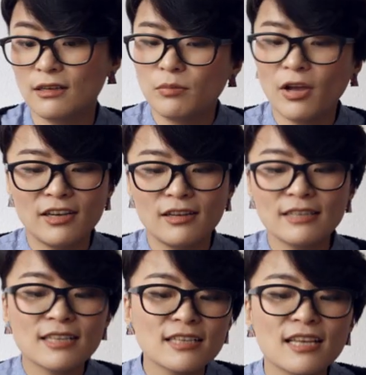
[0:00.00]
But
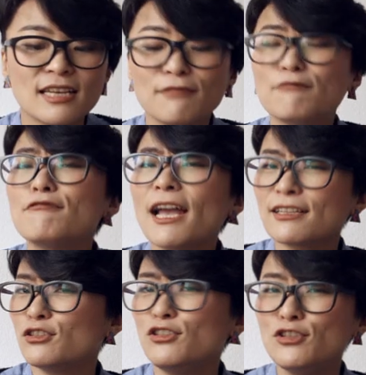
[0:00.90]
as I said, in
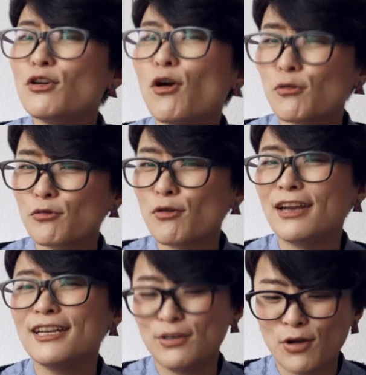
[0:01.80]
fact, you
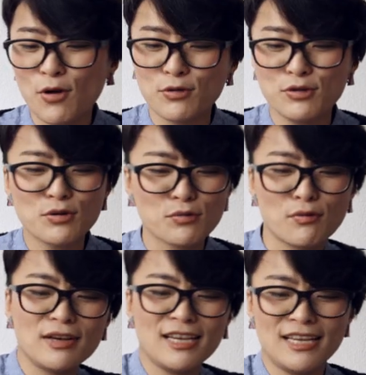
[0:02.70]
already know, you
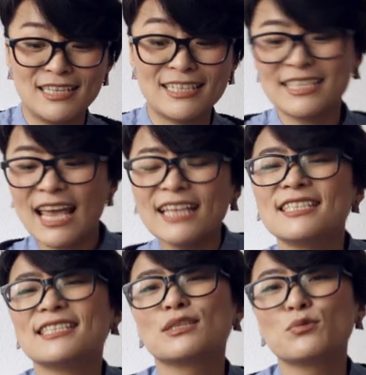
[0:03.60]
already
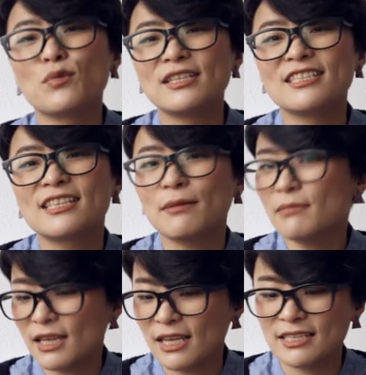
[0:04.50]
sense when
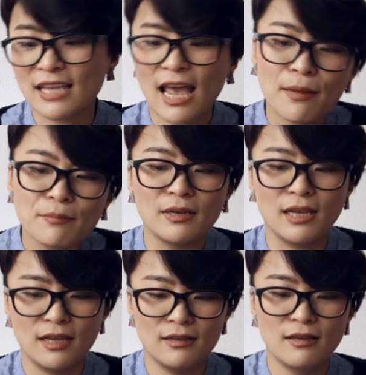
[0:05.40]
something is
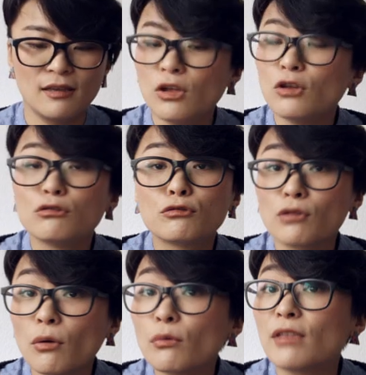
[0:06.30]
happening.
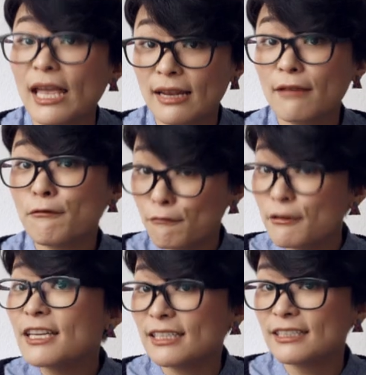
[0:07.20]
So that
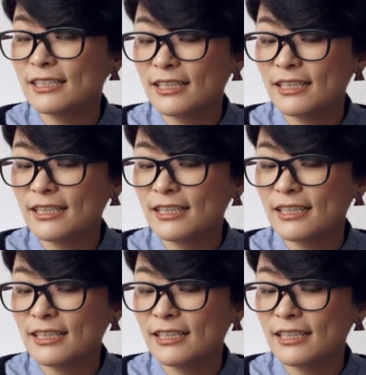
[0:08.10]
feel,